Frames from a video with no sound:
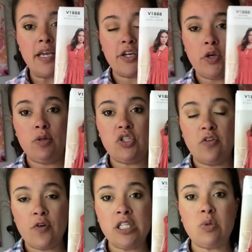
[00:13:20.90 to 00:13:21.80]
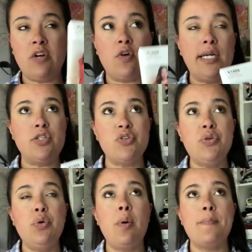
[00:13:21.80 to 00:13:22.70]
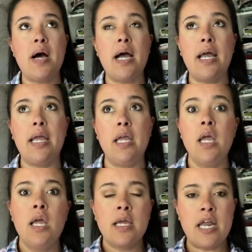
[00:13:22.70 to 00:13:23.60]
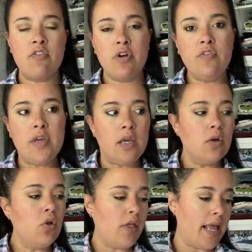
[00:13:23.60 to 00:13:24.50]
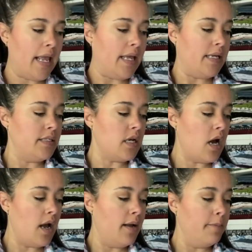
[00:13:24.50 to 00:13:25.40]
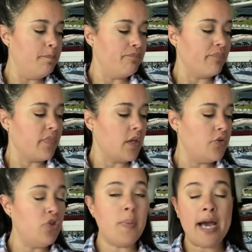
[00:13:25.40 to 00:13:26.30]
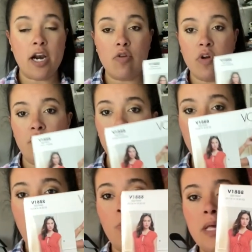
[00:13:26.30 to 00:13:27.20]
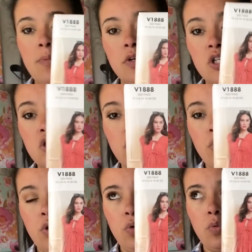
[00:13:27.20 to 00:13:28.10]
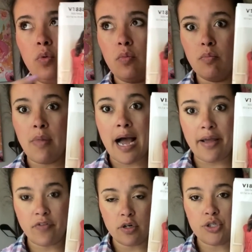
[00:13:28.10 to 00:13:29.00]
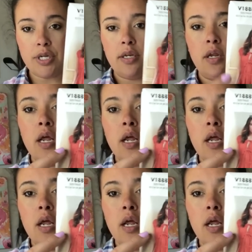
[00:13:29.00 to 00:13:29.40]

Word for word: a huge difference whenever I do my kind of reveal and um, do the pattern review. I'll be able to show you my version